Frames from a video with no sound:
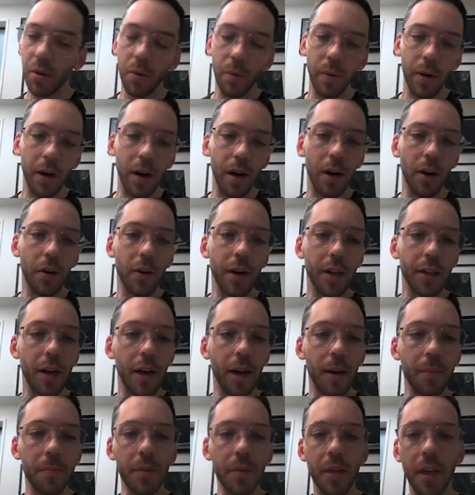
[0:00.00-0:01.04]
well, it
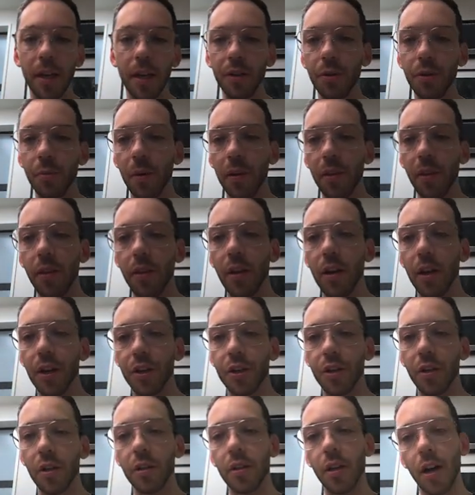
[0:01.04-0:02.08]
comes down to whether the
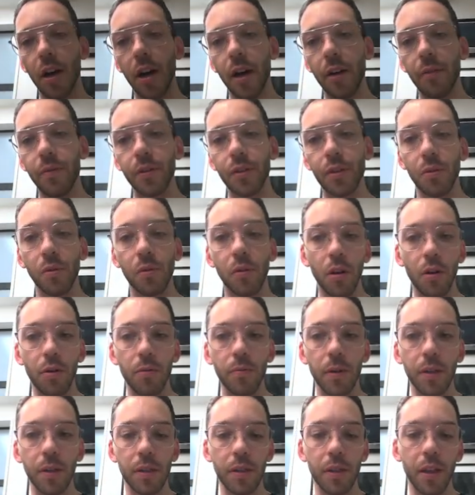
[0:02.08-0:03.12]
lesion is high risk or low
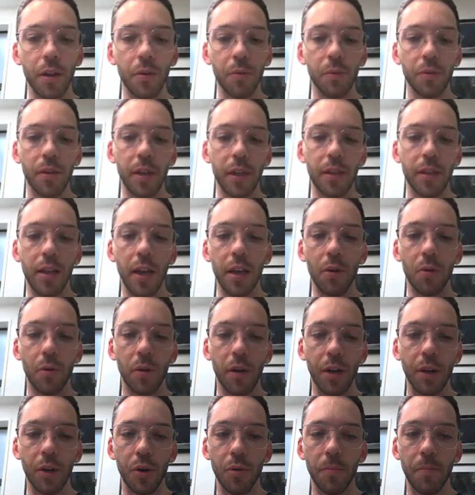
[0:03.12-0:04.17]
risk that will dictate your
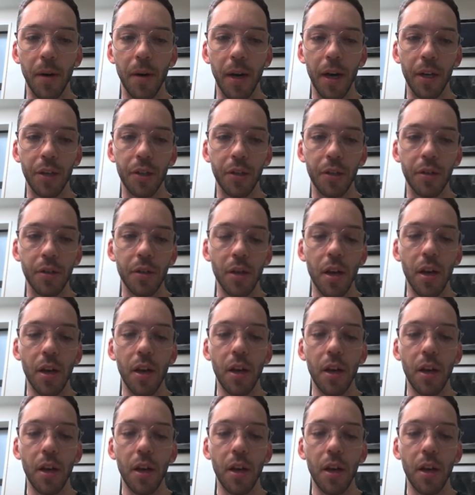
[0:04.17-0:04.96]
clinical margins.